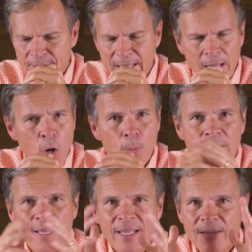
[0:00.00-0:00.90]
They
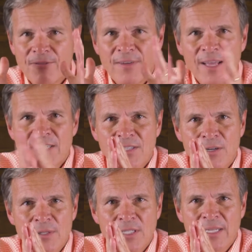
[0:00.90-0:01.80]
openly confessed
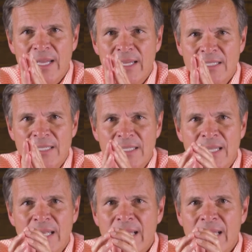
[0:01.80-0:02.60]
their mistakes, and